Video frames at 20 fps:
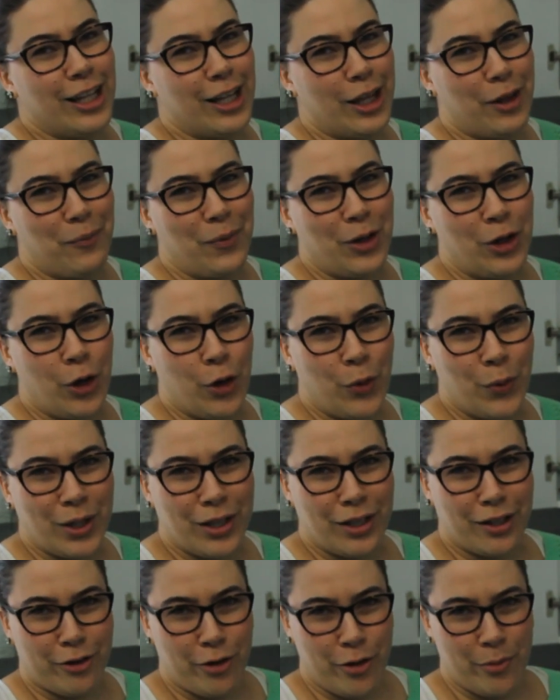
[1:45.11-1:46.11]
let me know
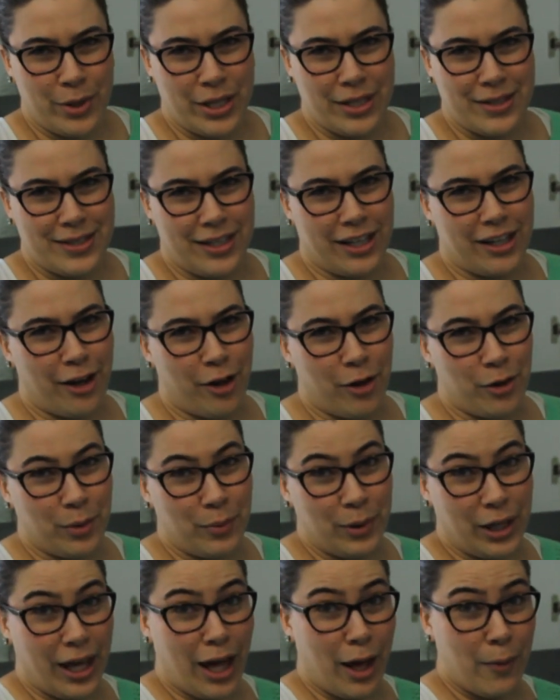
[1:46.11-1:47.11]
in the comments and I'll
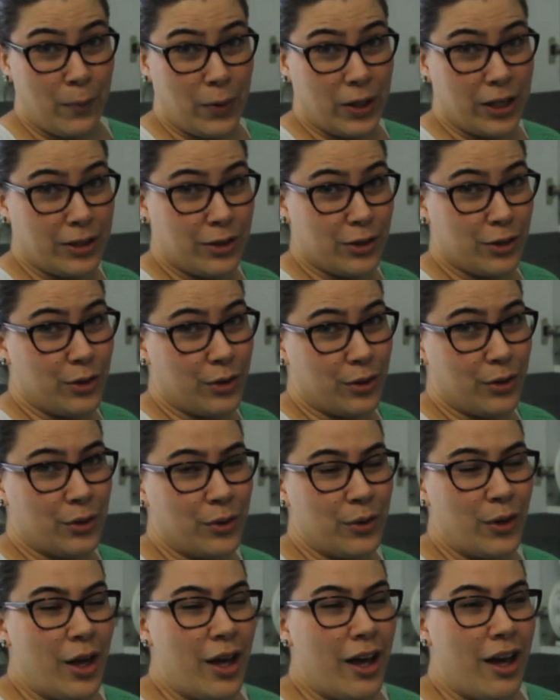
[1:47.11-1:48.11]
be happy to
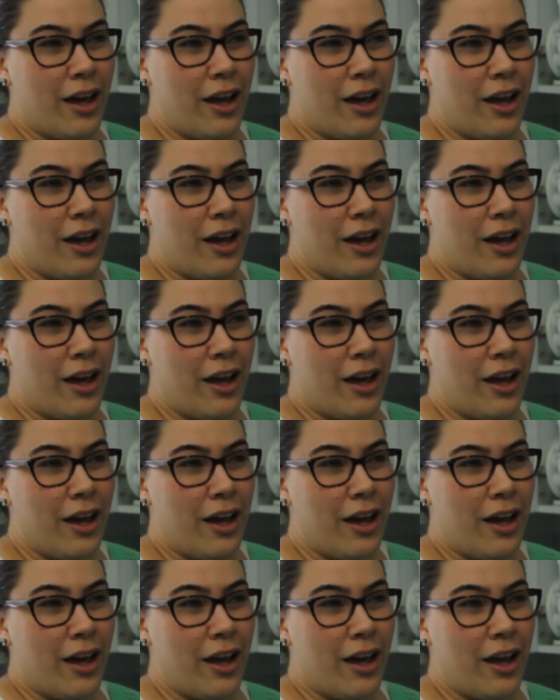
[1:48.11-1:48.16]
do